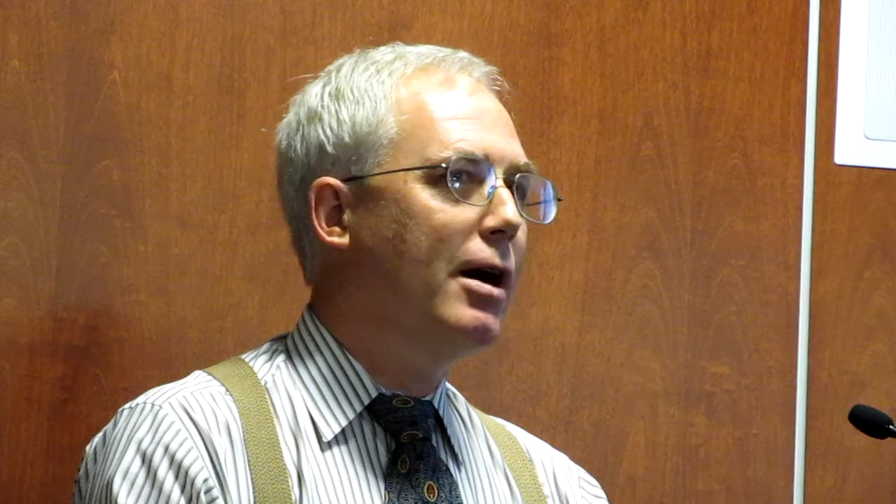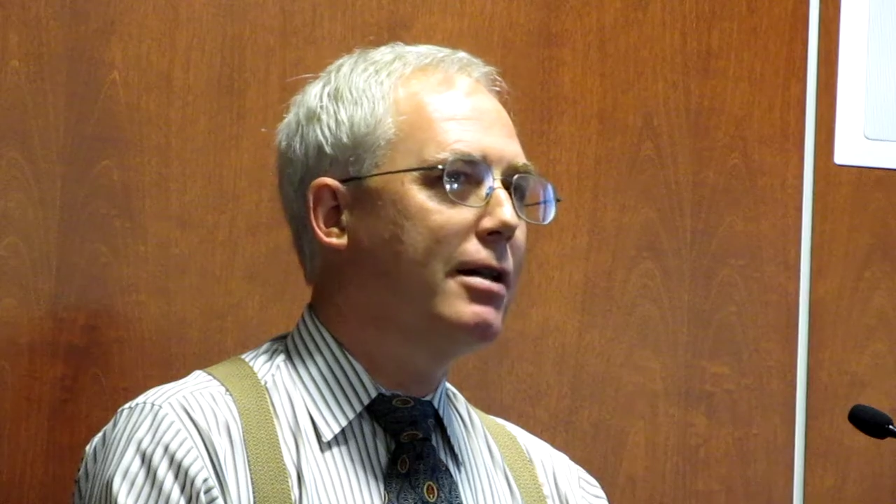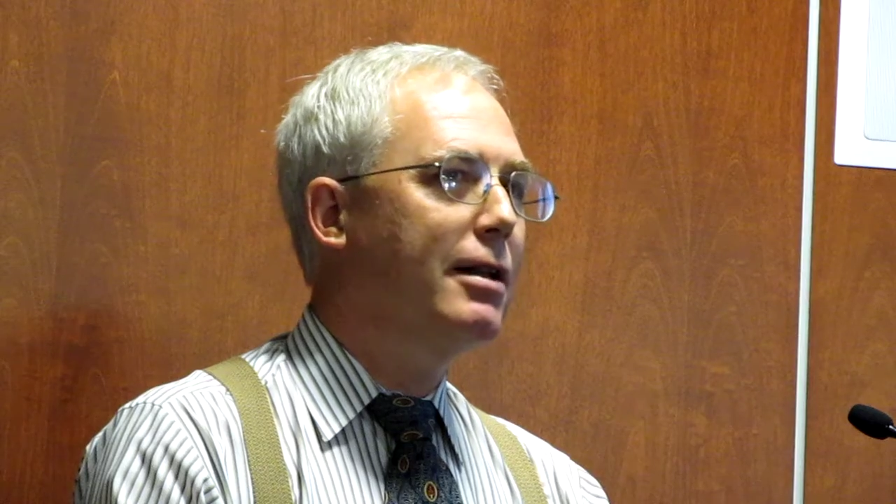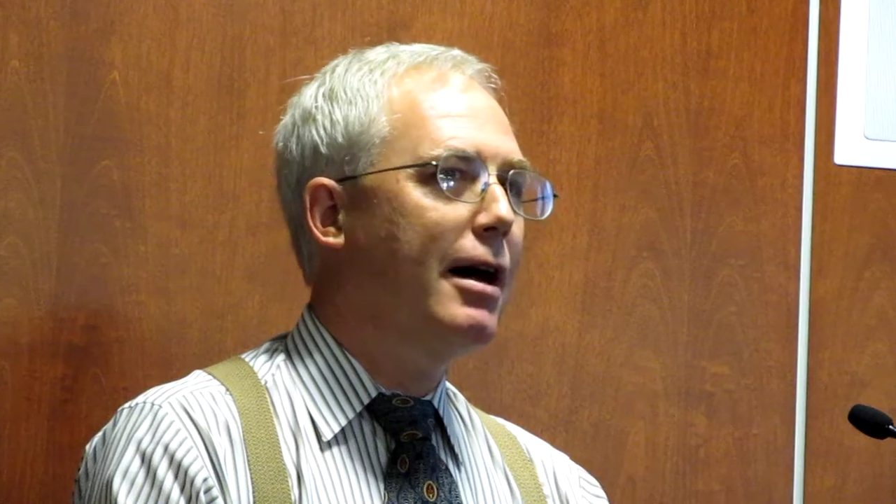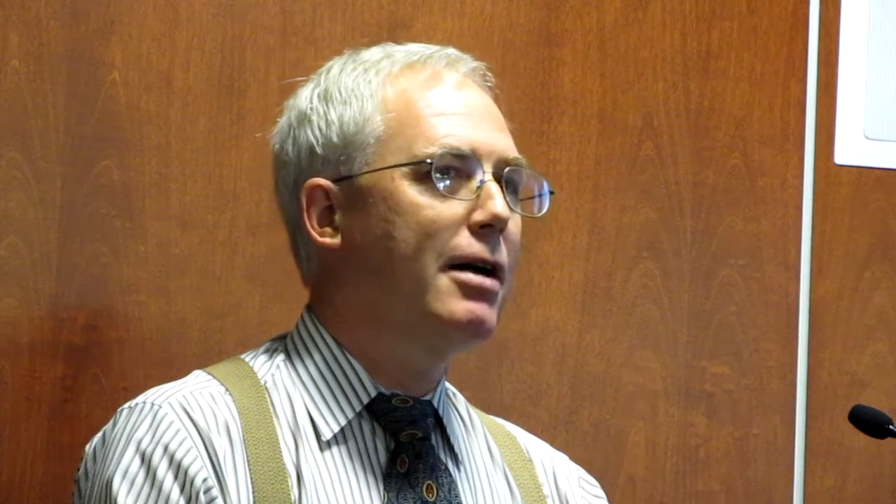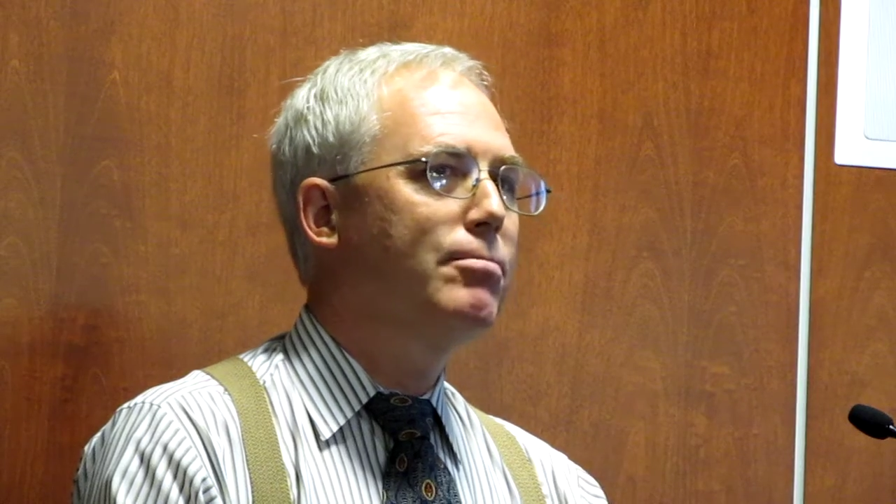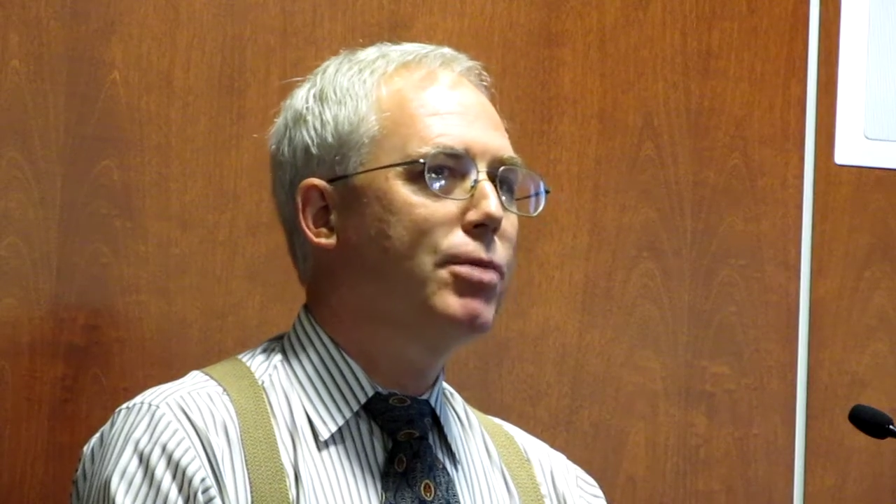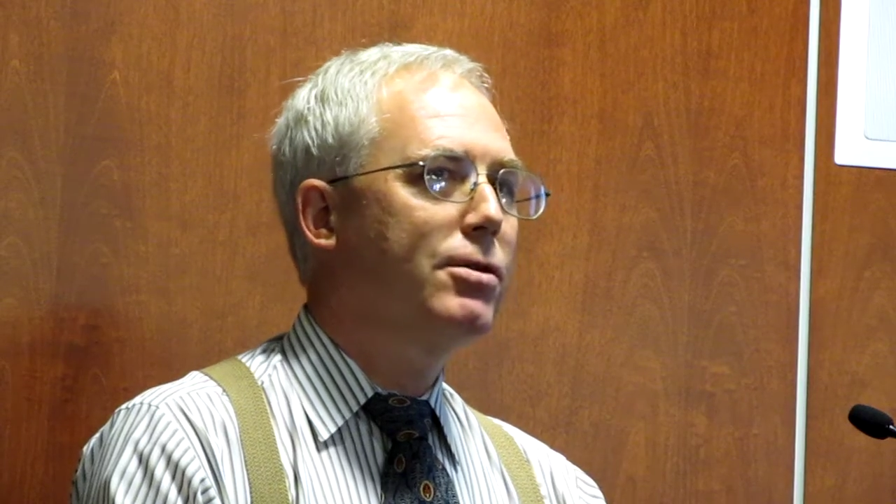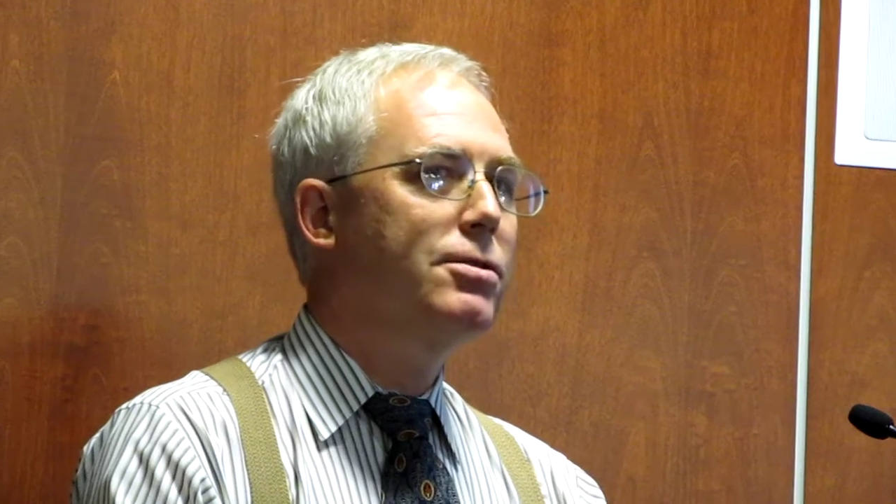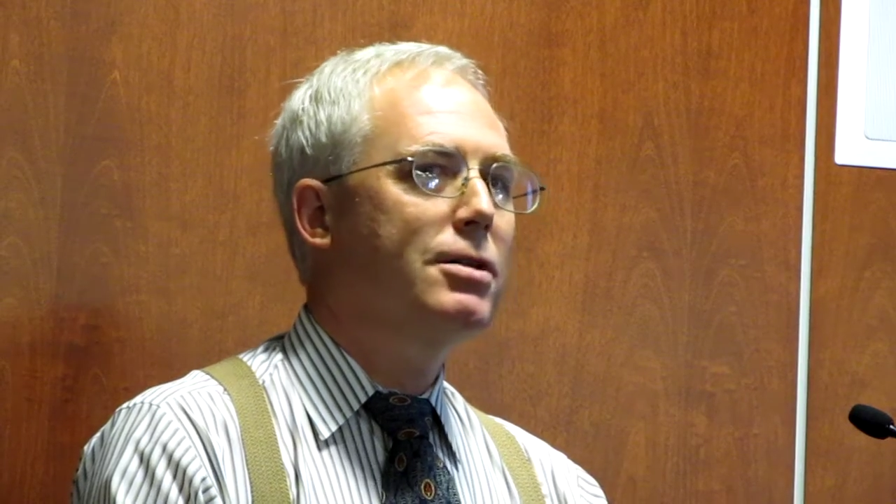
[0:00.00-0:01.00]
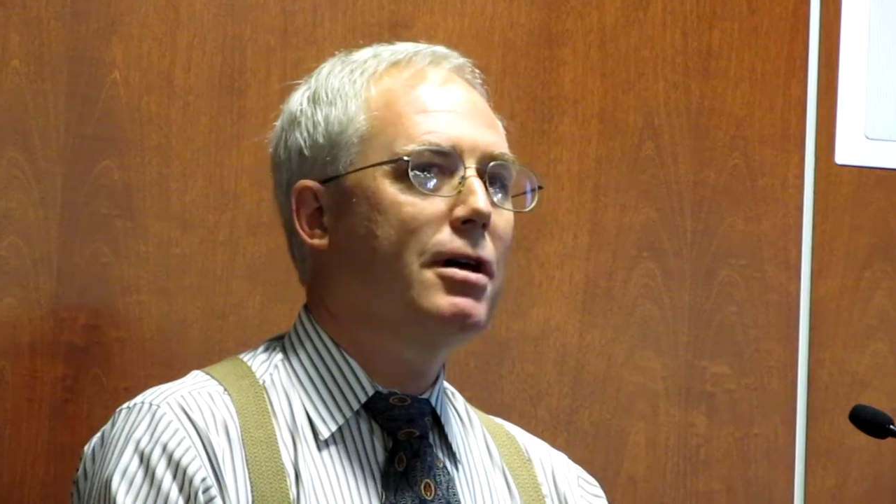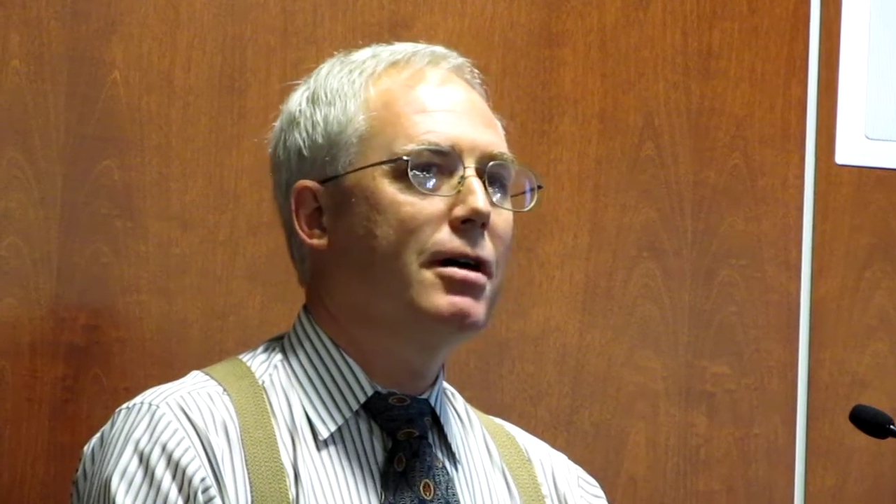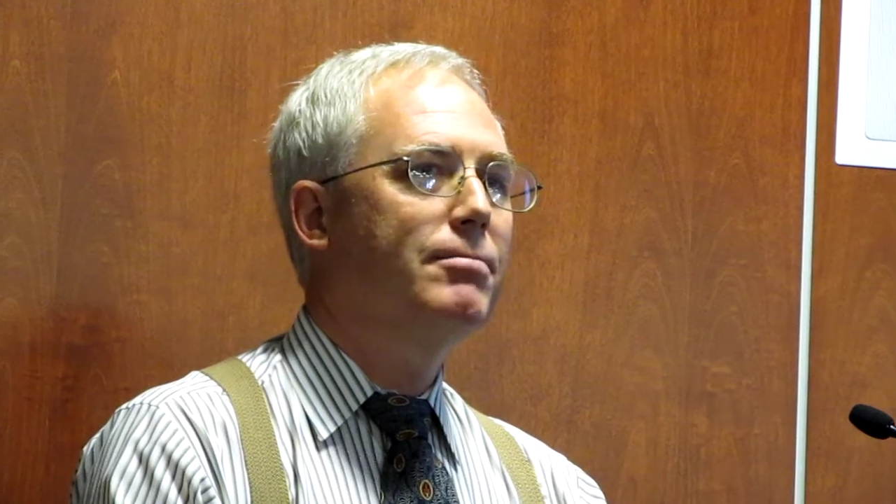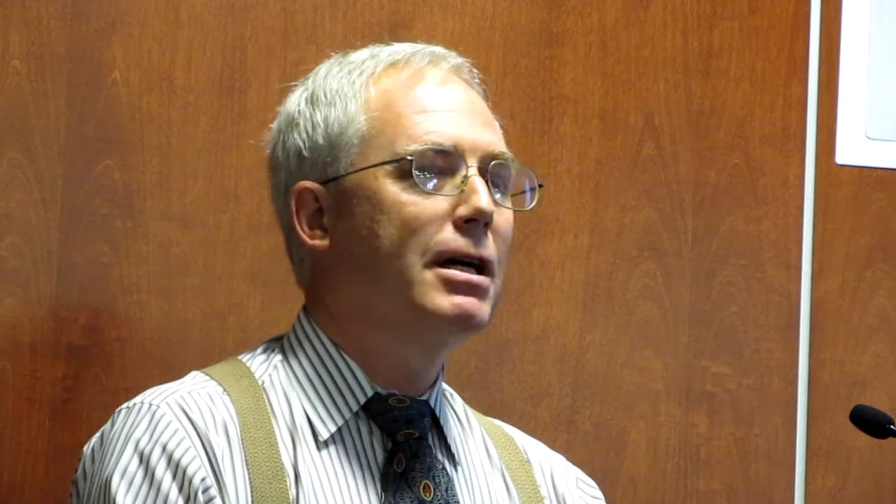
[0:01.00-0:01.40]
online, post a,